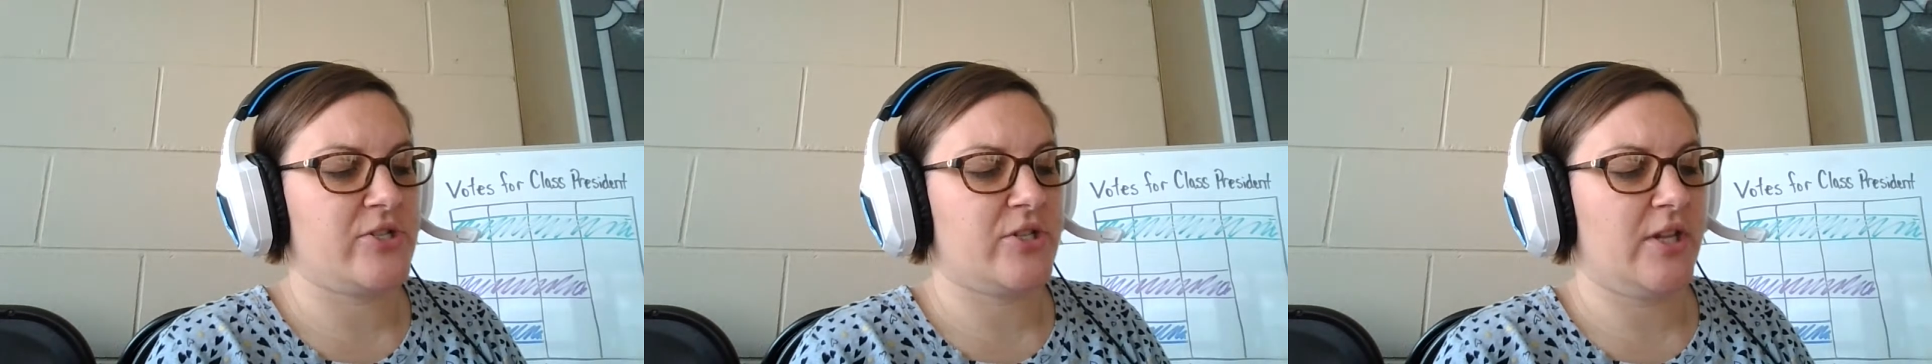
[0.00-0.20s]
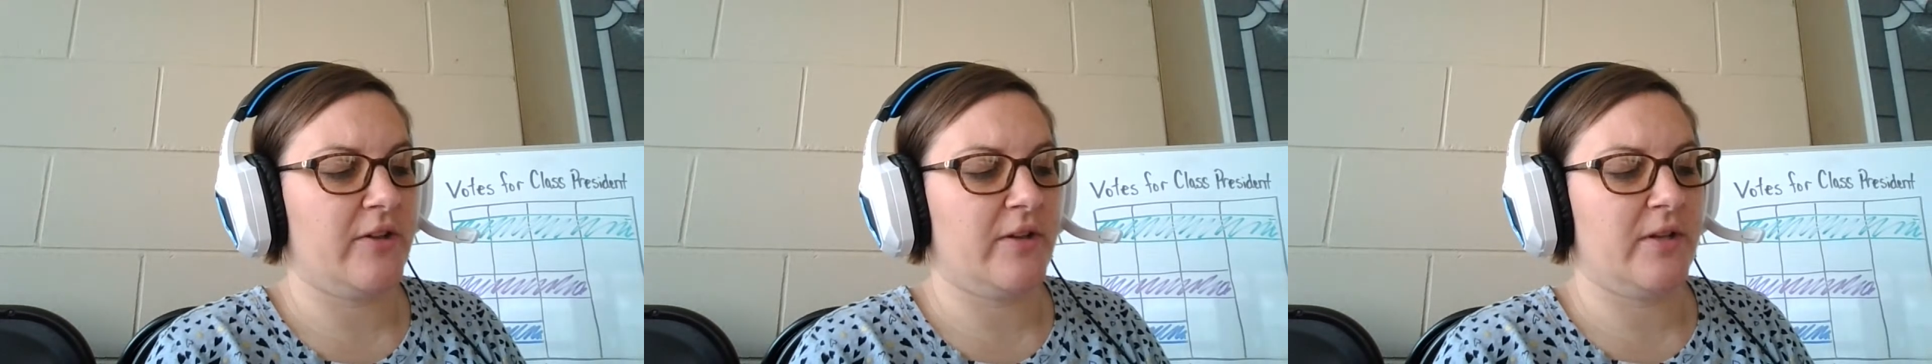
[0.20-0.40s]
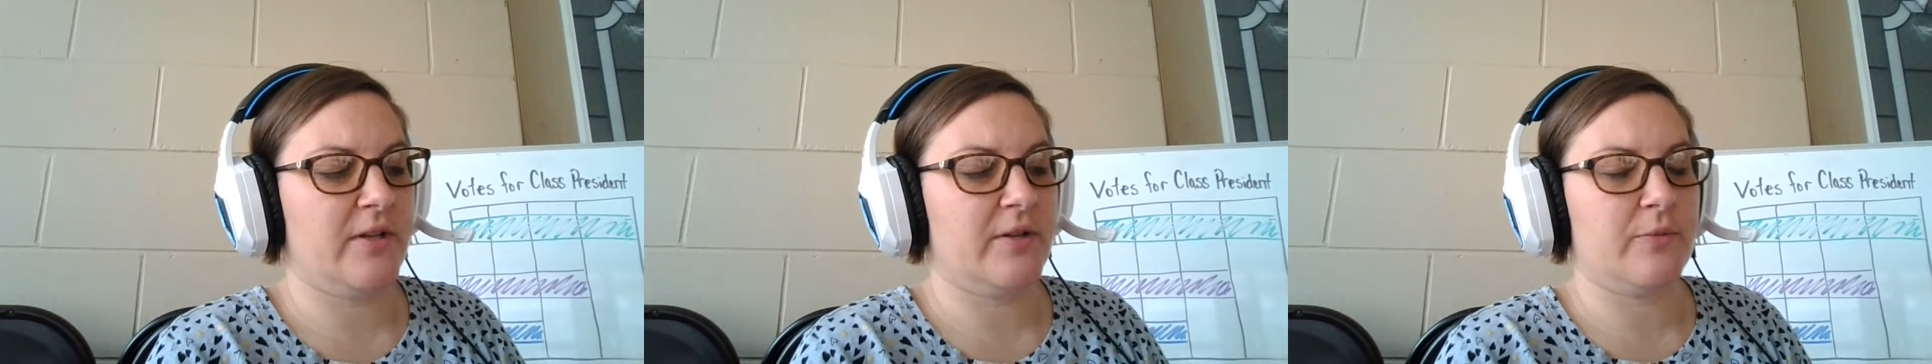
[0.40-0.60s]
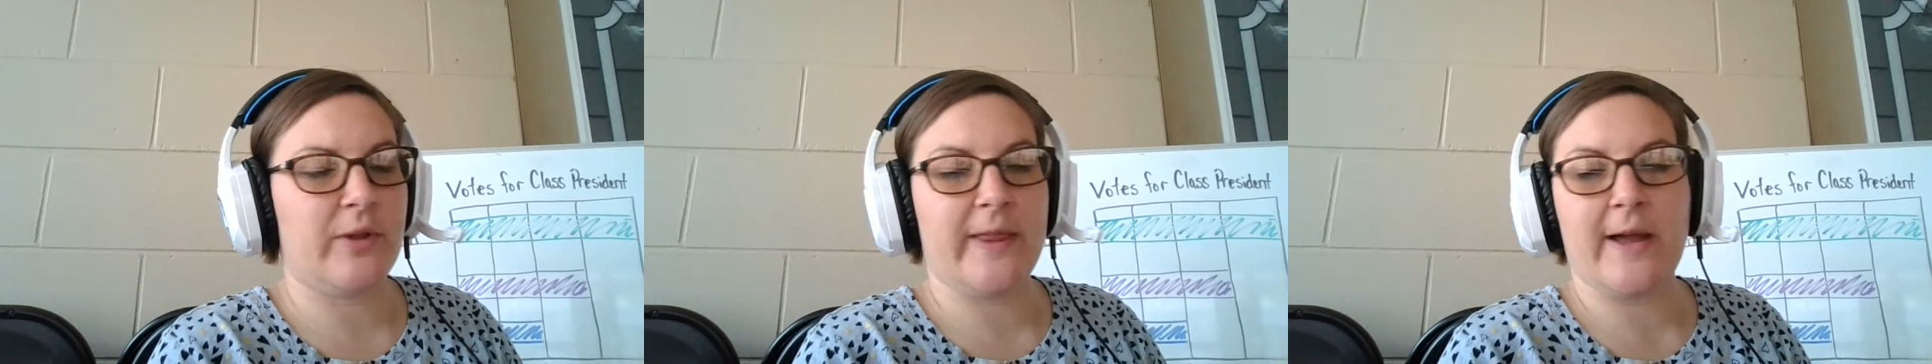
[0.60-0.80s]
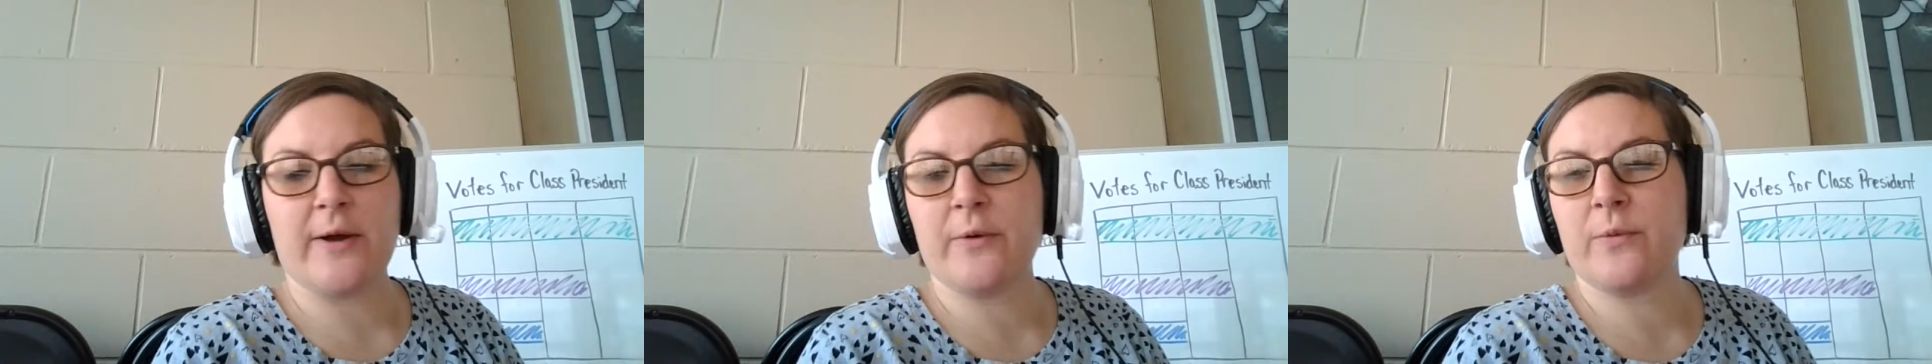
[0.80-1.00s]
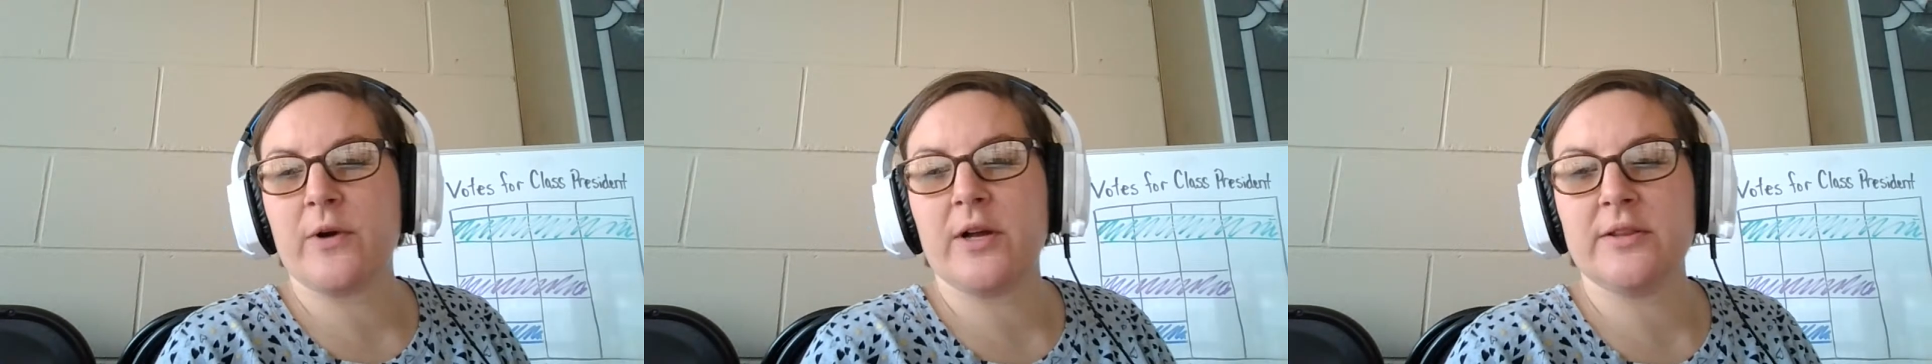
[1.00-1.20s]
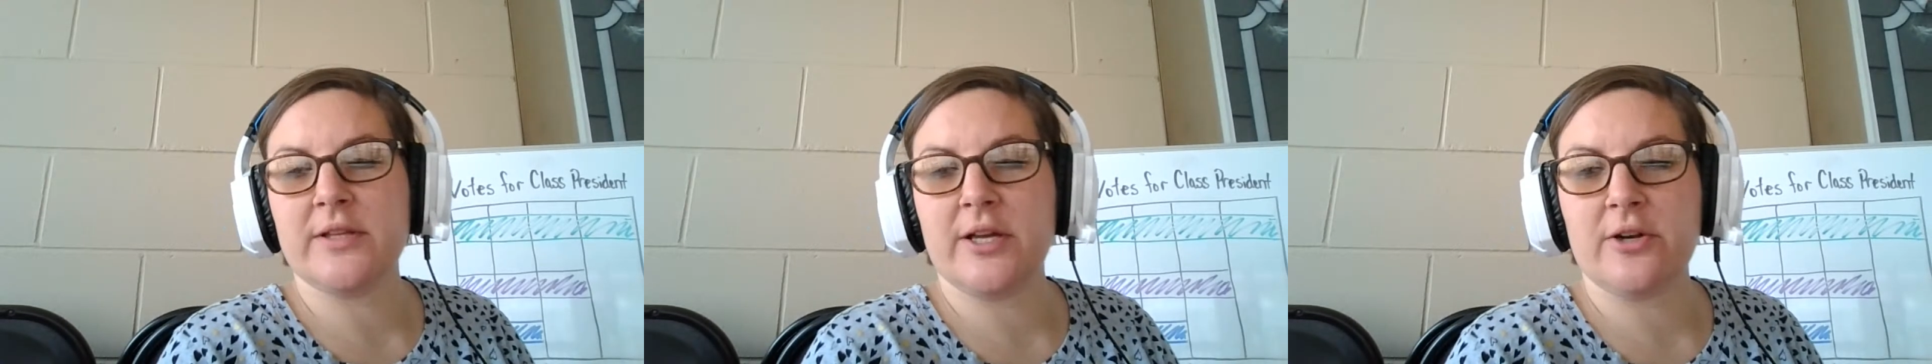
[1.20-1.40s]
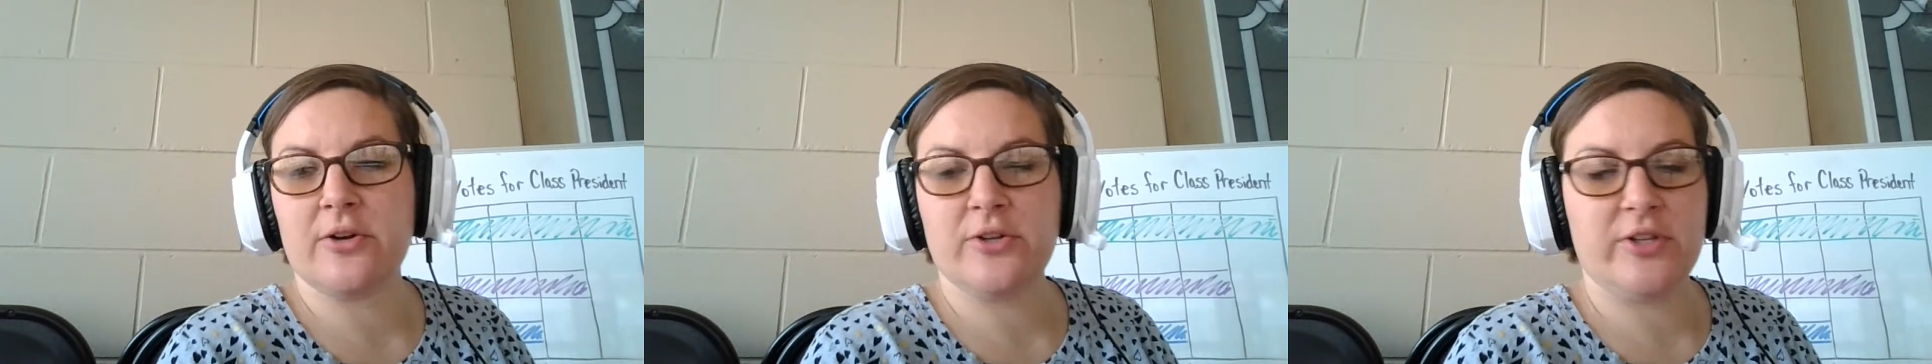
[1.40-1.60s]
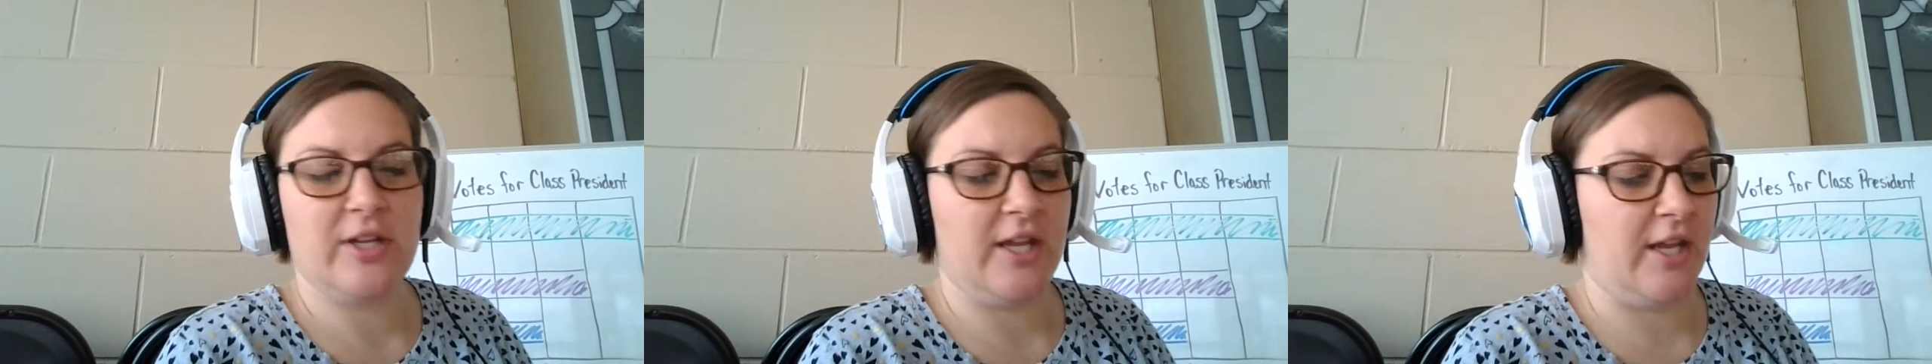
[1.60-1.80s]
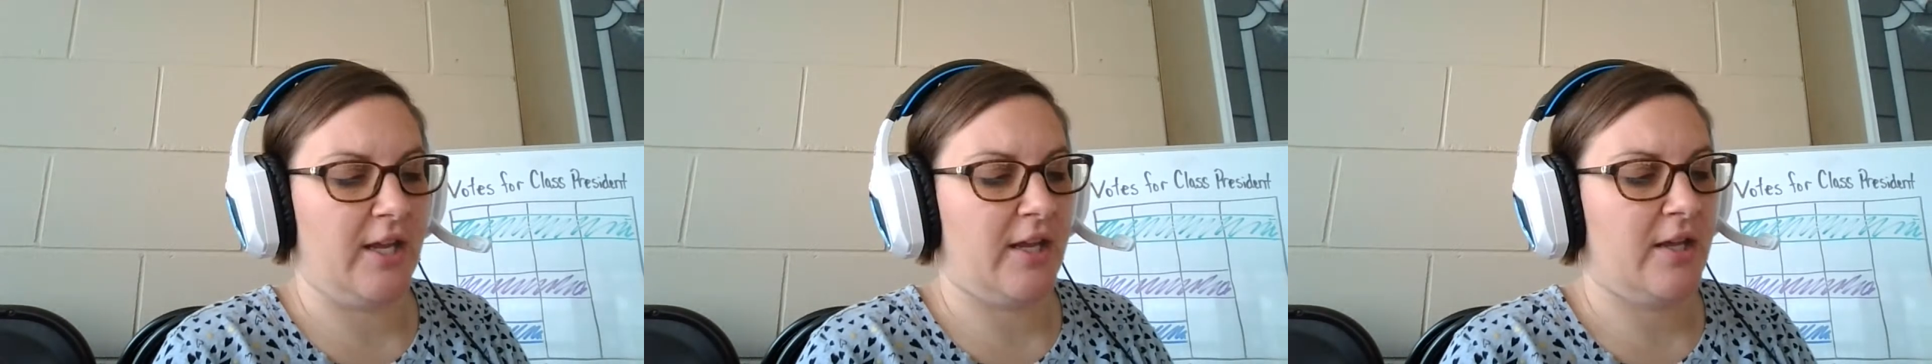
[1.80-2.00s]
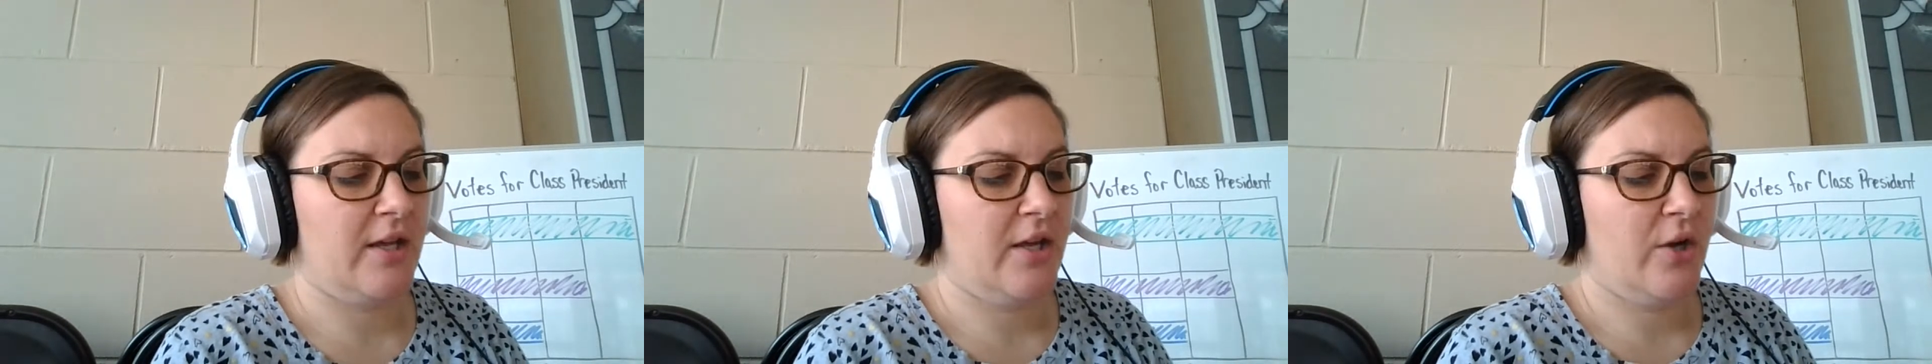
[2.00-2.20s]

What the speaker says: on letter D.